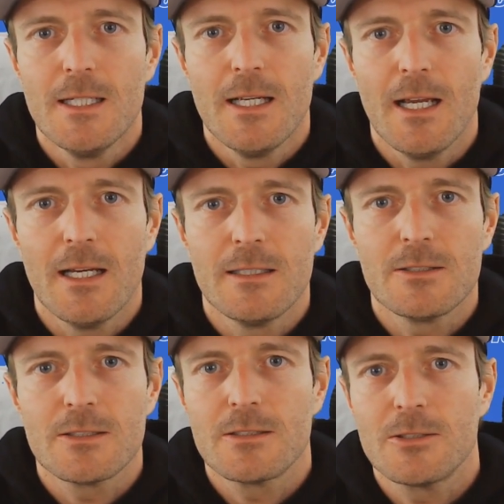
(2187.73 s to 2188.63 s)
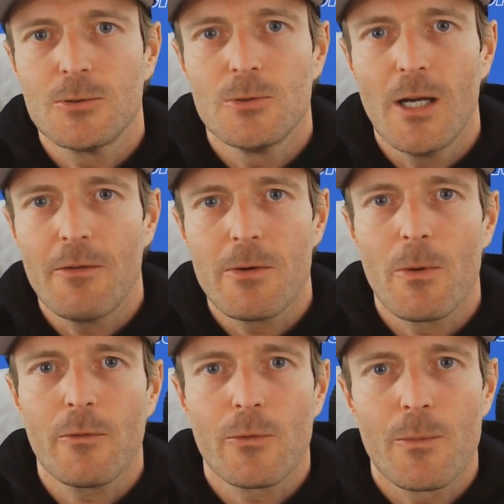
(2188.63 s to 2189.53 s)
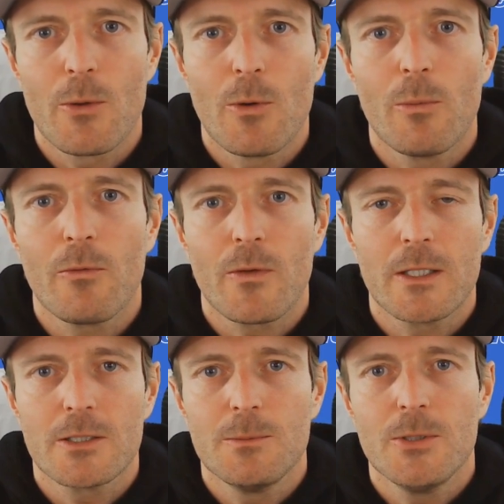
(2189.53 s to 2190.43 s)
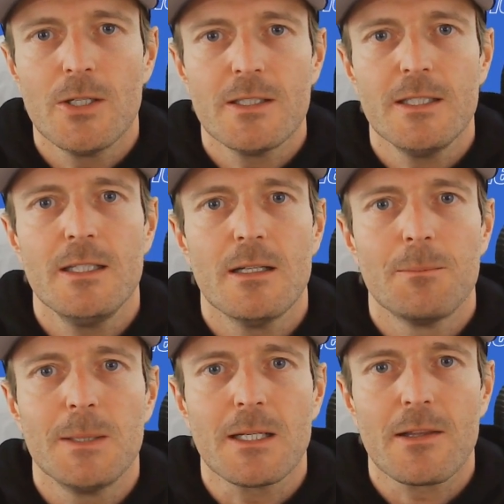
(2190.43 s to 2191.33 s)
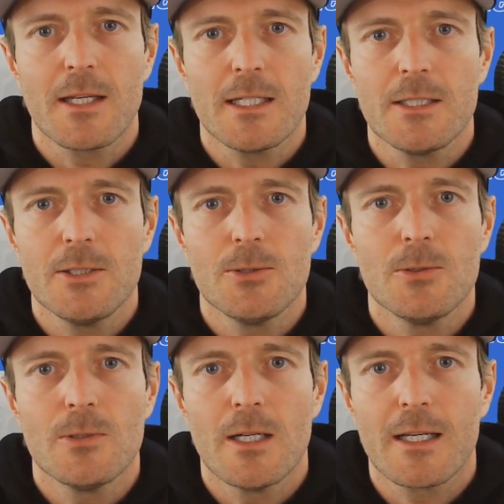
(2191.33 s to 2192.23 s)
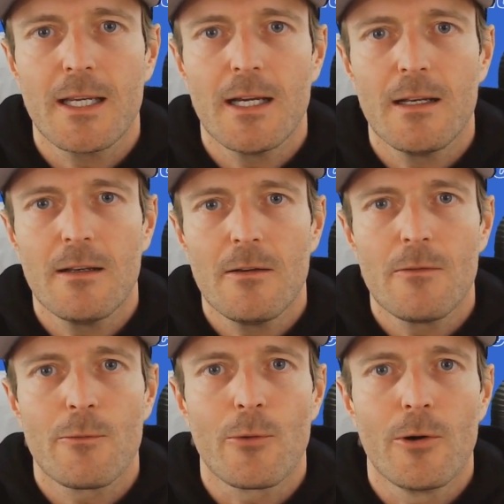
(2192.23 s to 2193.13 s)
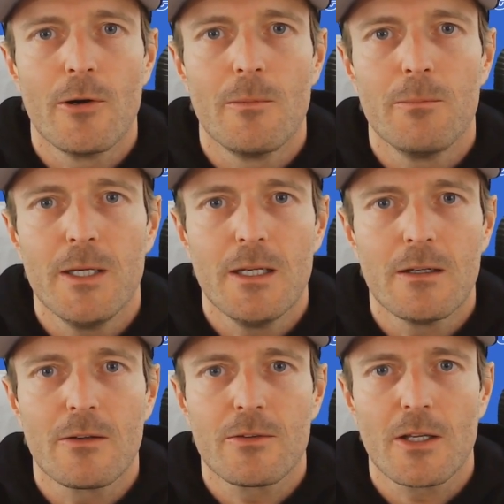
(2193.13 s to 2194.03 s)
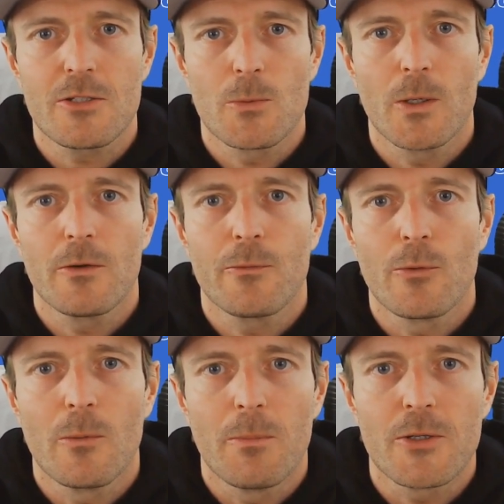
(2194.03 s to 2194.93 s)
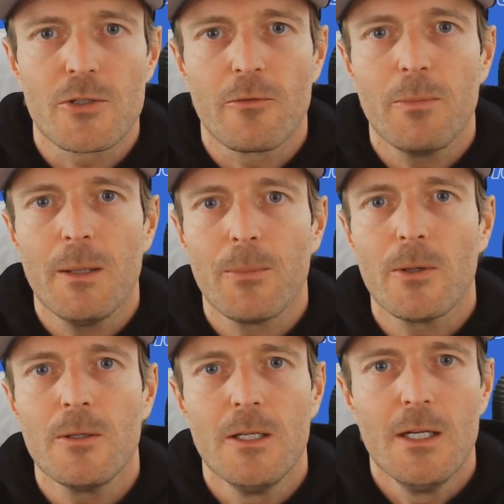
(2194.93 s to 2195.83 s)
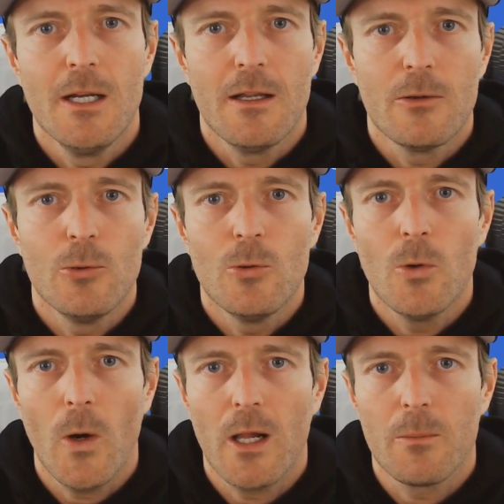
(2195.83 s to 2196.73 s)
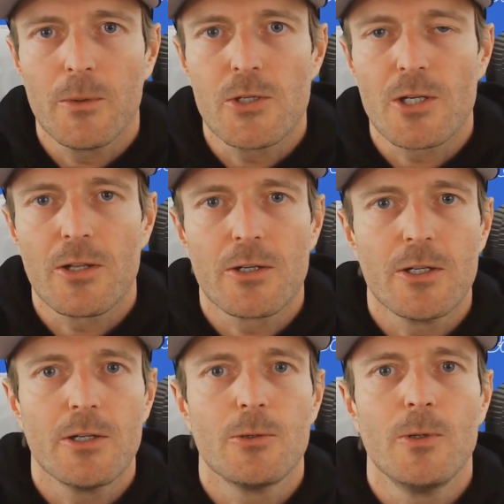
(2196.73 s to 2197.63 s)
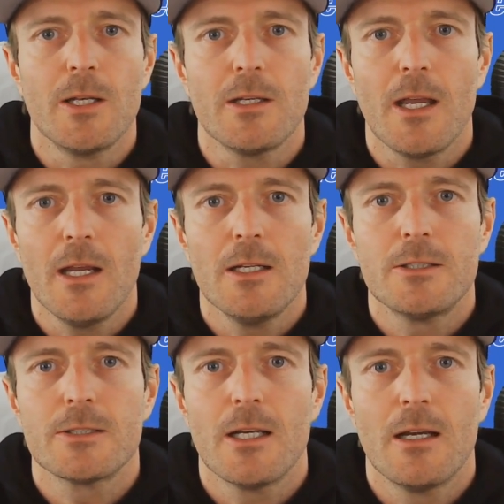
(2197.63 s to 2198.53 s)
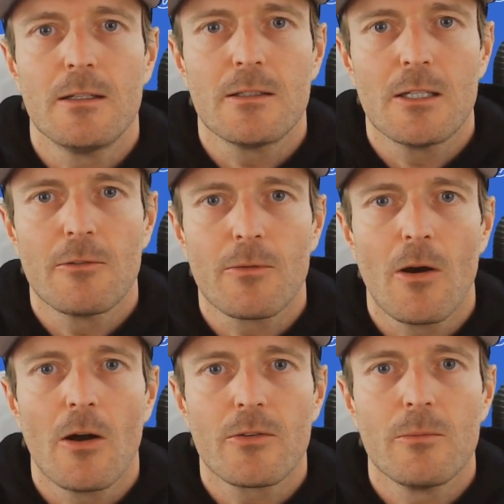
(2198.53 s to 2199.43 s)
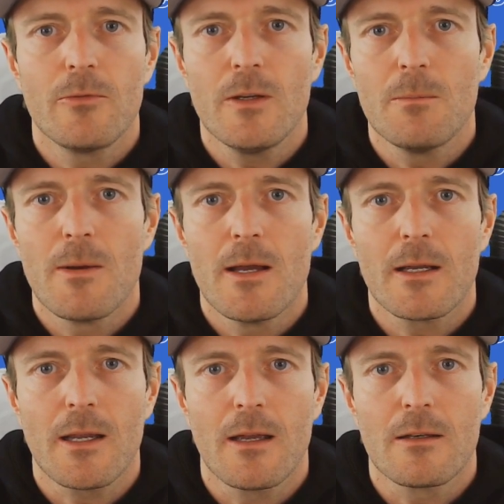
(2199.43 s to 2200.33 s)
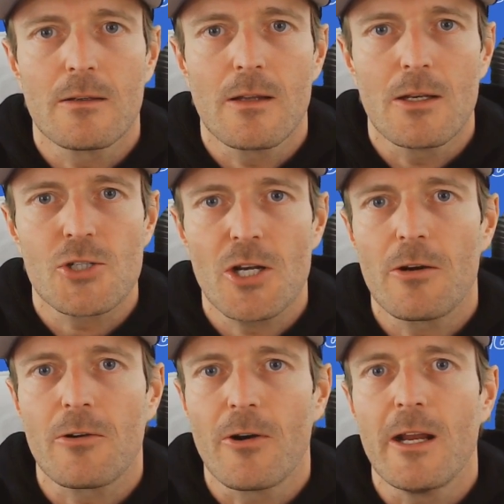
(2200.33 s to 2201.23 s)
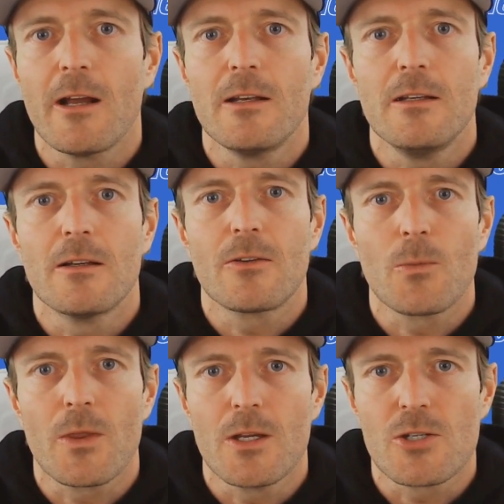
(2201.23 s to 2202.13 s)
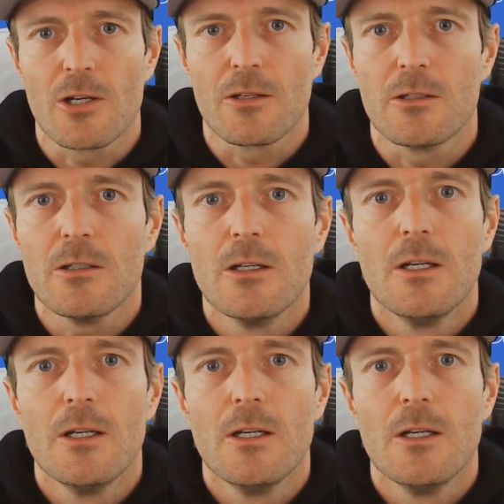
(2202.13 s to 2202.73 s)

And to everyone from the MobiFlight community, a big thank you again for being such a wonderful bunch of people who help each other, who engage and give awesome feedback and share great ideas with each other.